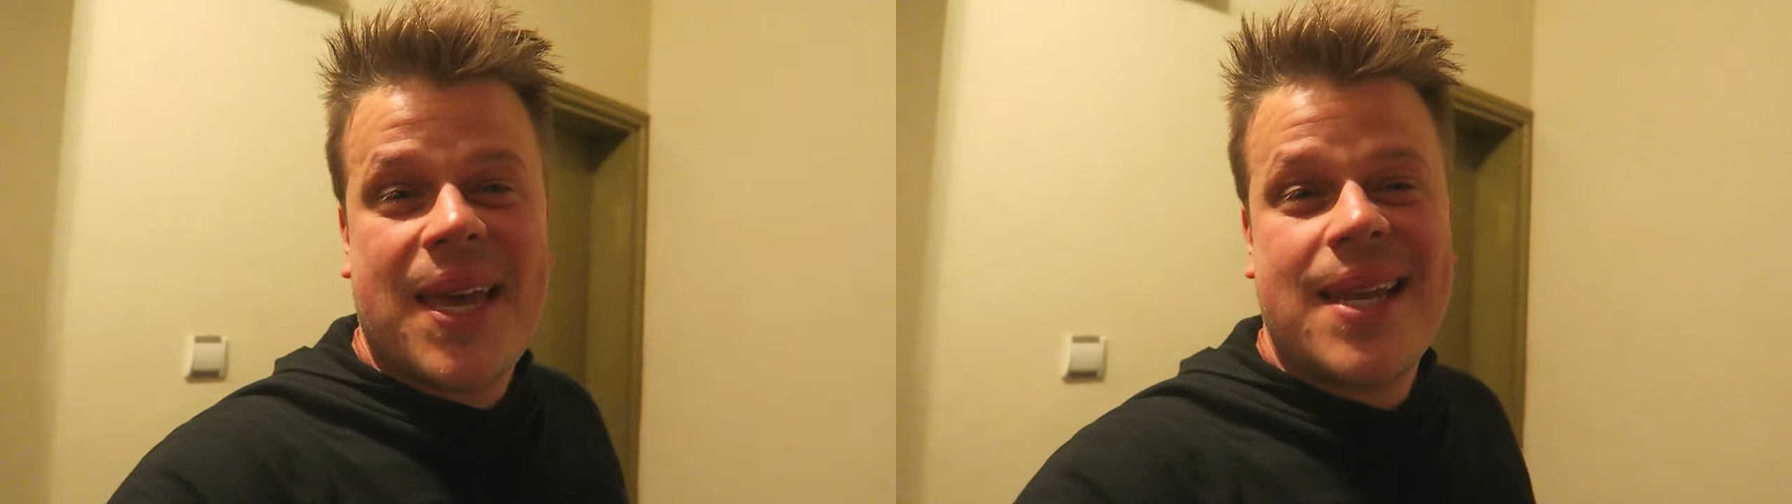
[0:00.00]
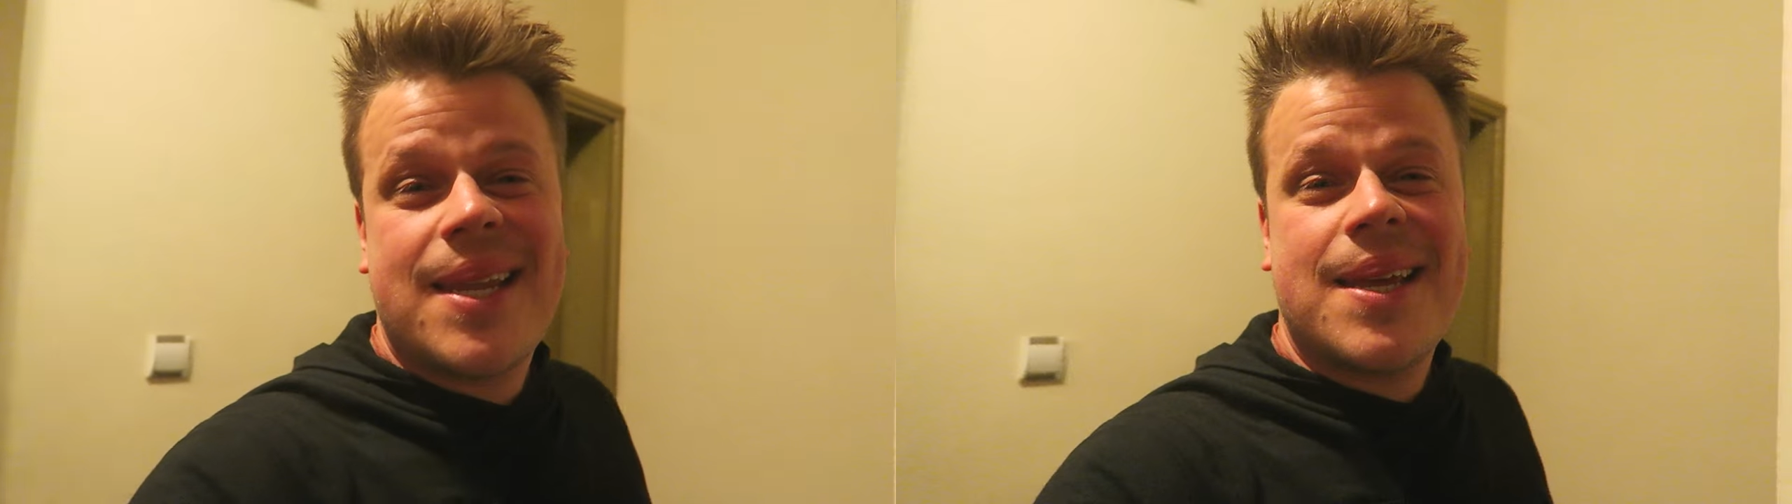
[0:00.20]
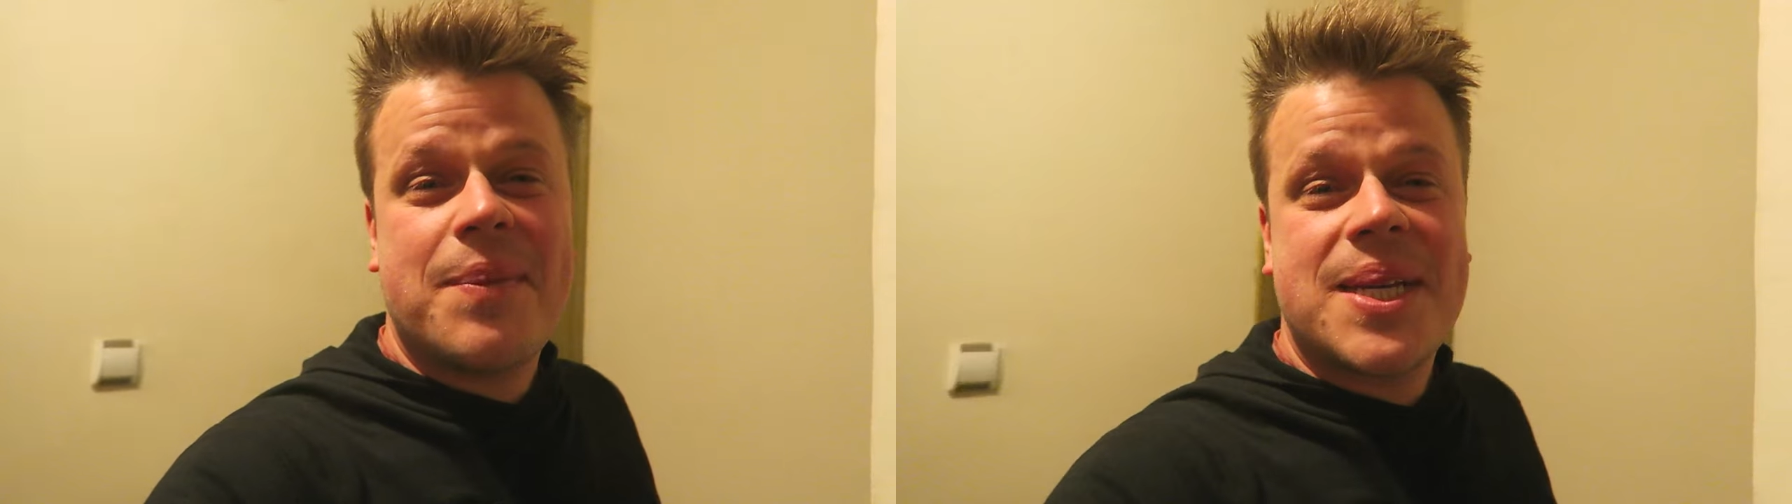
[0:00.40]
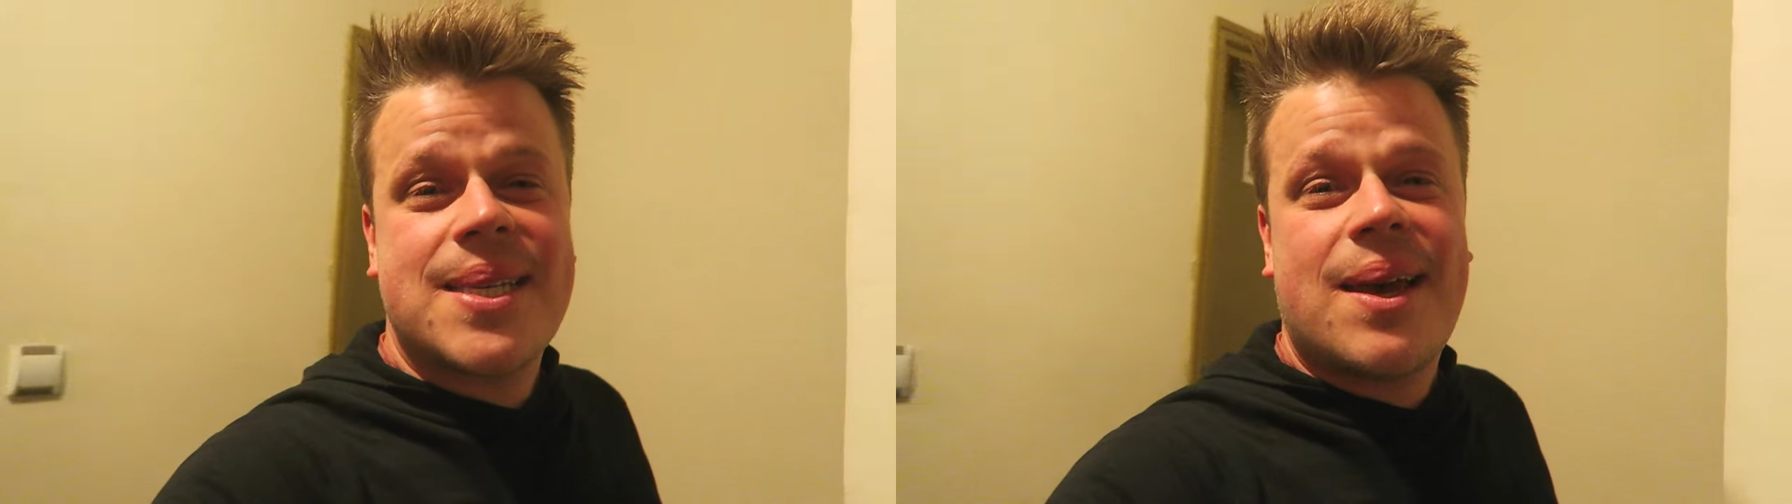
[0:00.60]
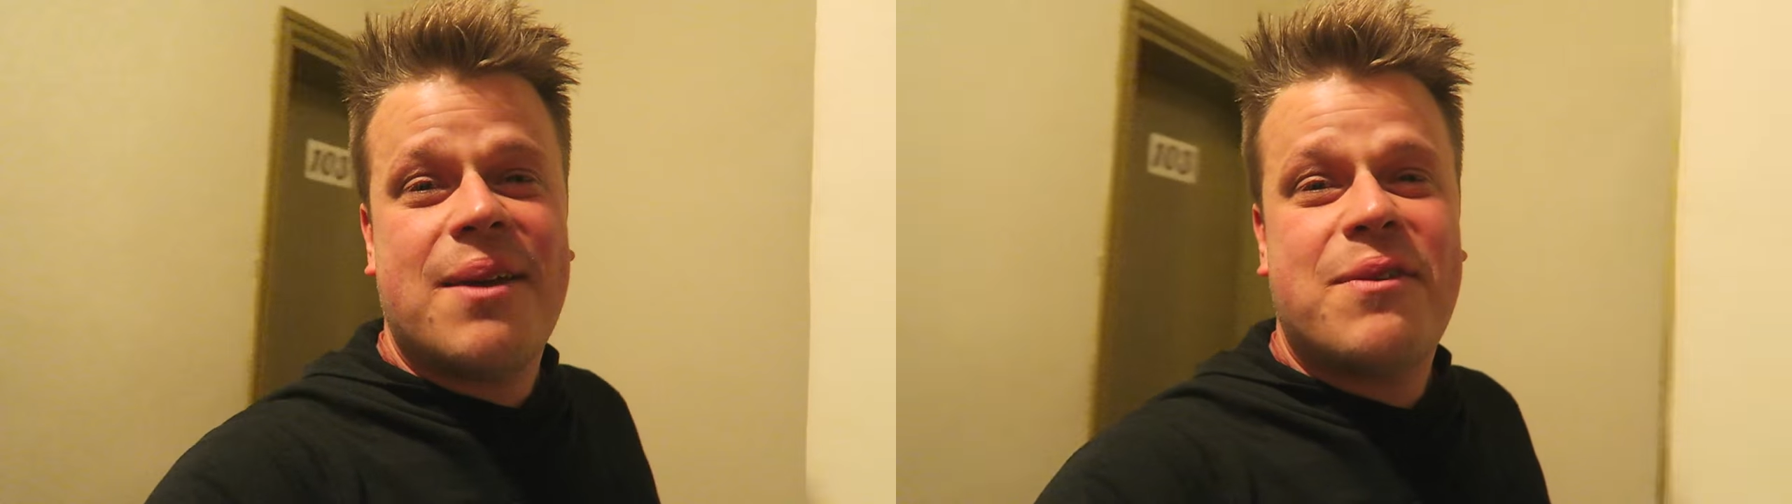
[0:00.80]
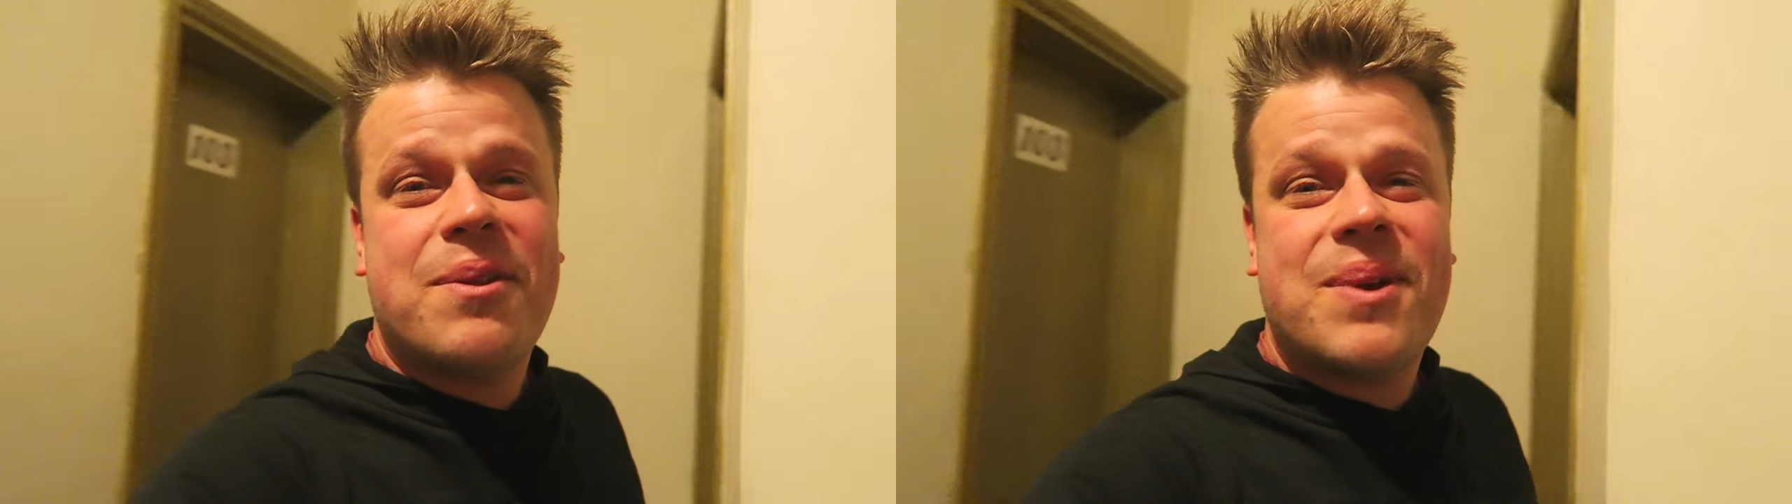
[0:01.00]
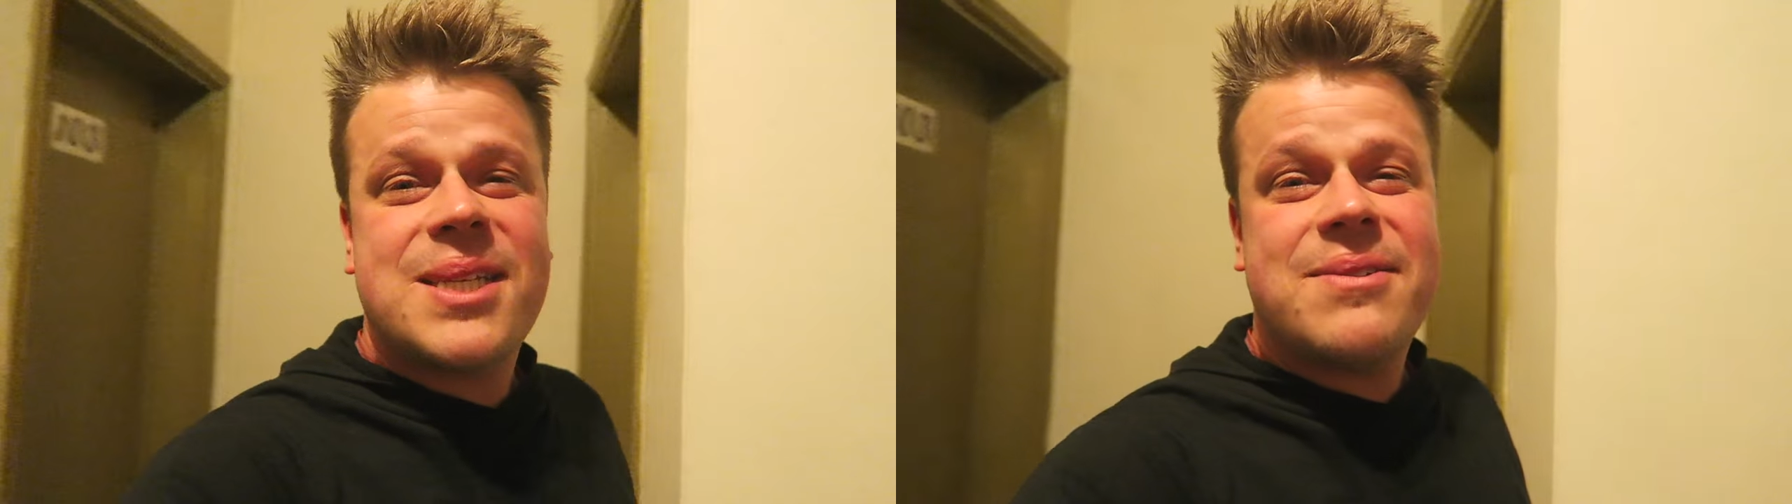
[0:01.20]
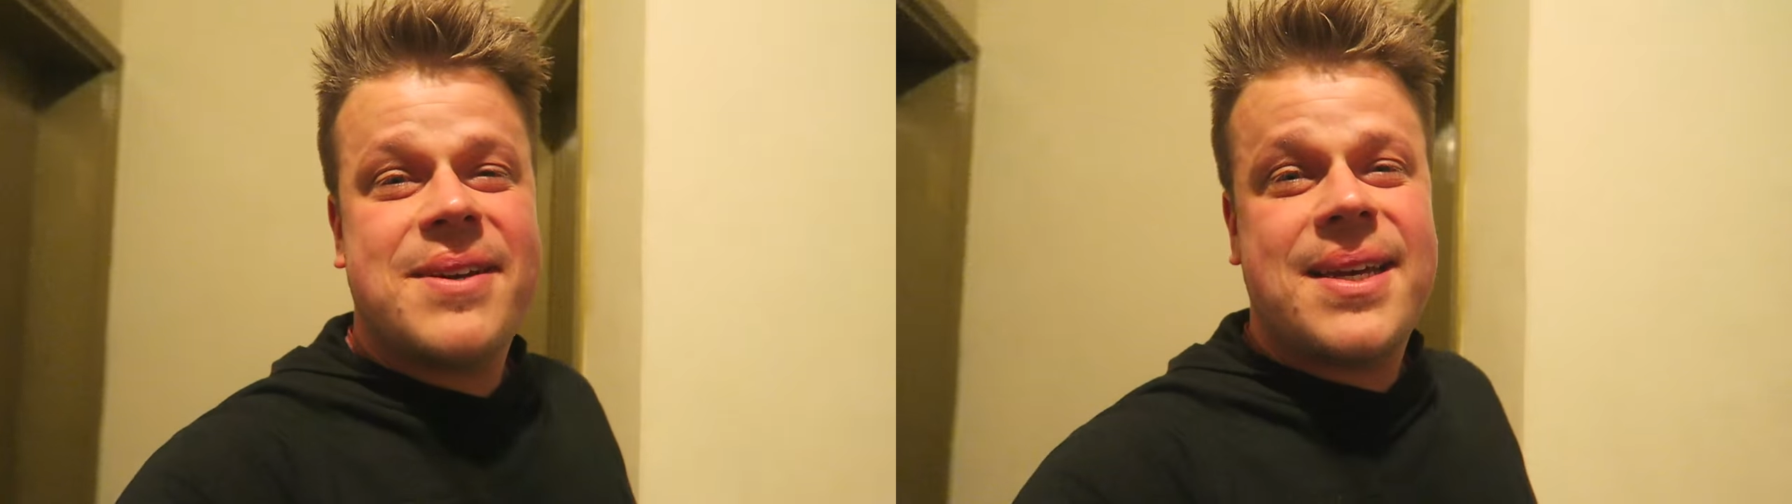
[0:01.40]
and I'm excited for the
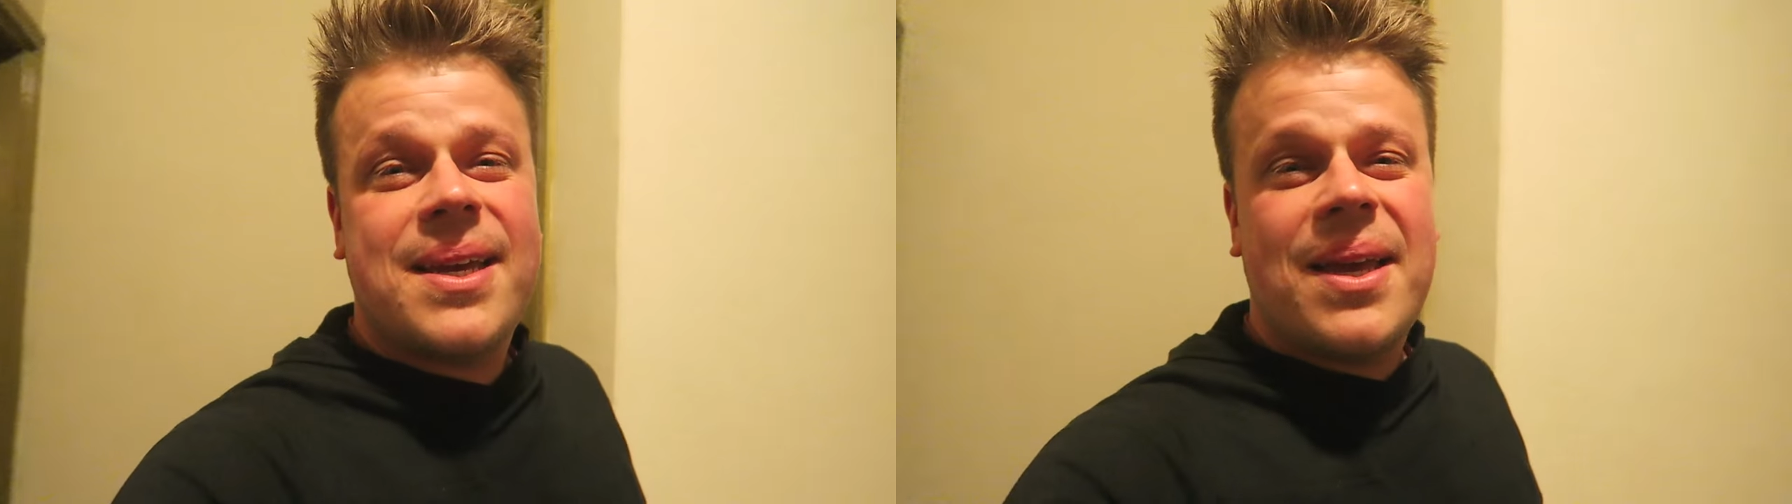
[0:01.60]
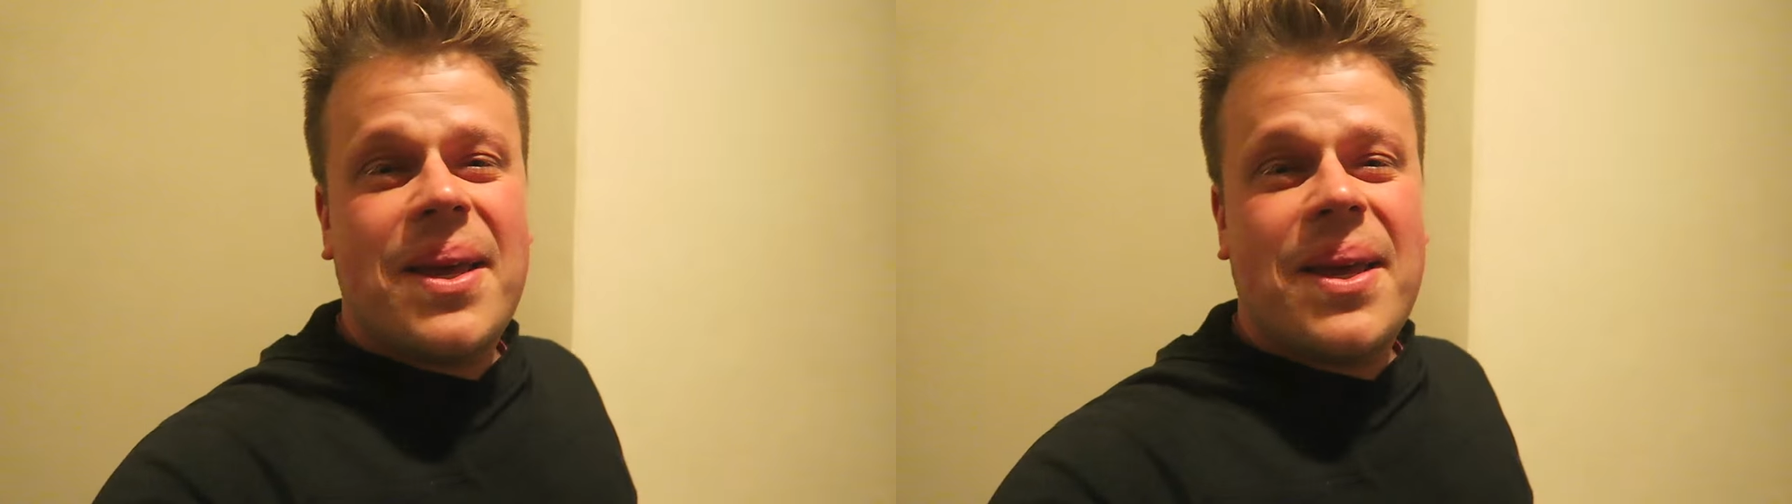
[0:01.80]
rest of it.